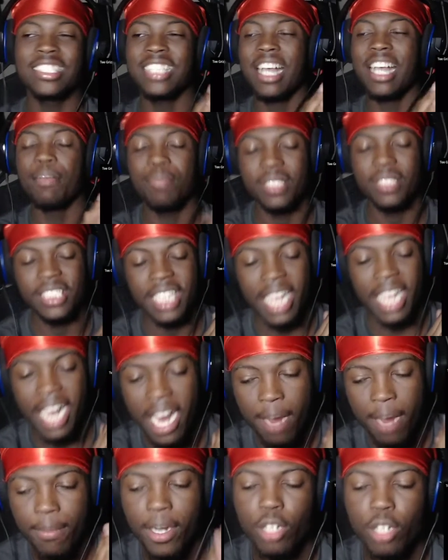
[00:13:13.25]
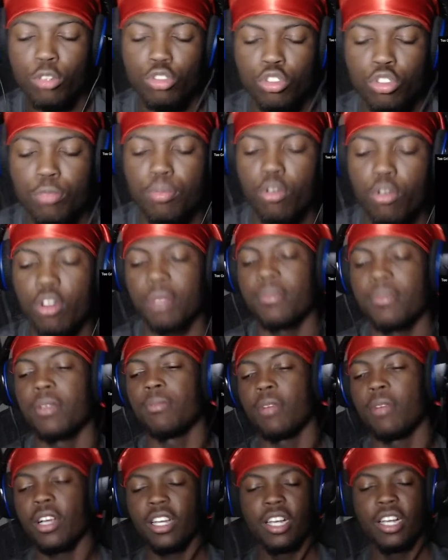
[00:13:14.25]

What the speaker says: I appreciate everybody who supporting me, bro.